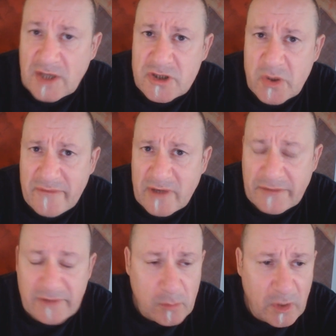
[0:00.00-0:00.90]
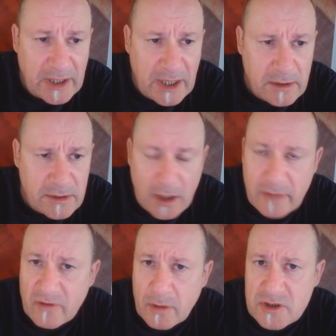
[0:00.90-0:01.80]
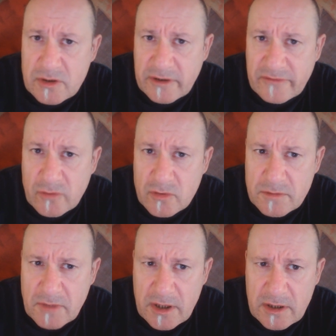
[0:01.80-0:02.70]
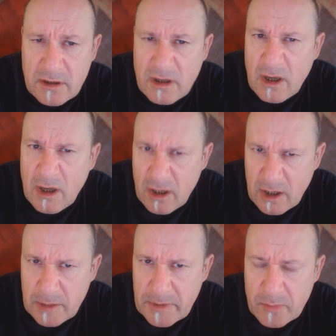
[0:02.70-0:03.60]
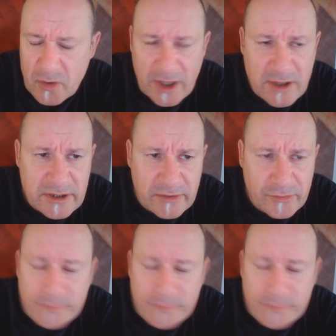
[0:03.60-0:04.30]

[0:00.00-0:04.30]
Do have a lovely weekend. I am very much looking forward to mine. Going to be productive.